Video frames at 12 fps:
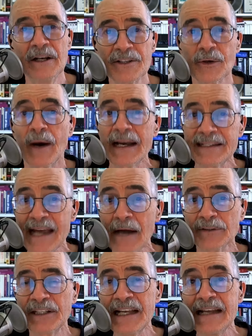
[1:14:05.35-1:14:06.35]
So I
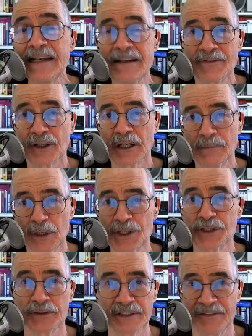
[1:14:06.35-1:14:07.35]
doubt that any of the
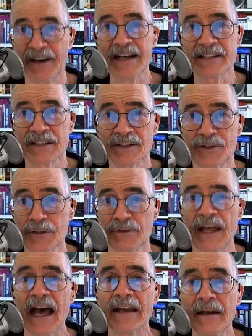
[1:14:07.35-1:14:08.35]
commercial devices do
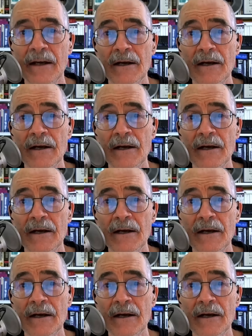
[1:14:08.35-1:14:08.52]
that.